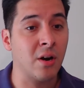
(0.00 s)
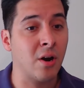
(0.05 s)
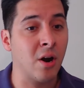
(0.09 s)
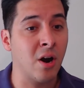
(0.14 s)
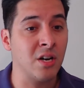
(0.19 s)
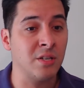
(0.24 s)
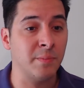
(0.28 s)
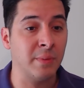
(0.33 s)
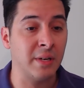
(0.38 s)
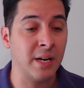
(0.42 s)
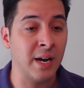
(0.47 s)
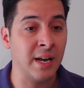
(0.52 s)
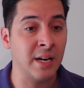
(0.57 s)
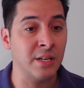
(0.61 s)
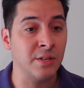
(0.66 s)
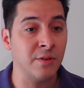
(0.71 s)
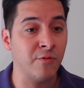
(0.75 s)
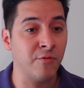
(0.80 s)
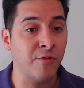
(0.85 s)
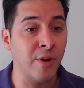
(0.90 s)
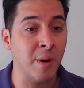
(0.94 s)
Carr's been kind
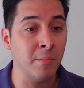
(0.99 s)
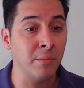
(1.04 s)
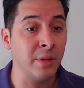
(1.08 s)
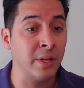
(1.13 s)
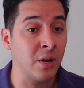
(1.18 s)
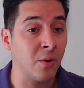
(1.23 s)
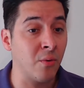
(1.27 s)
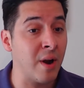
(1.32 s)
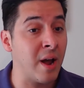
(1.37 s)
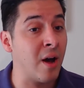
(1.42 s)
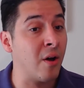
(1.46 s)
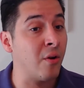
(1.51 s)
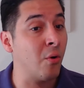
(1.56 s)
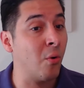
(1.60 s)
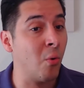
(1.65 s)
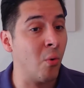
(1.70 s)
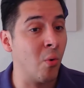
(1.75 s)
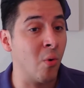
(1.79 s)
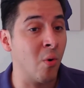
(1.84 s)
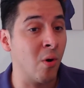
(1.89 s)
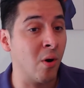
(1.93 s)
of fumbling around,
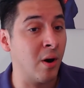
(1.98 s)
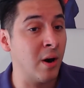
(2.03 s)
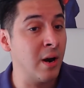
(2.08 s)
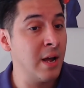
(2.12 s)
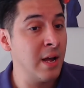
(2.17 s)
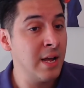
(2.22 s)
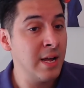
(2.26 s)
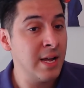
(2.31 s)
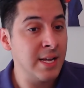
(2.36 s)
or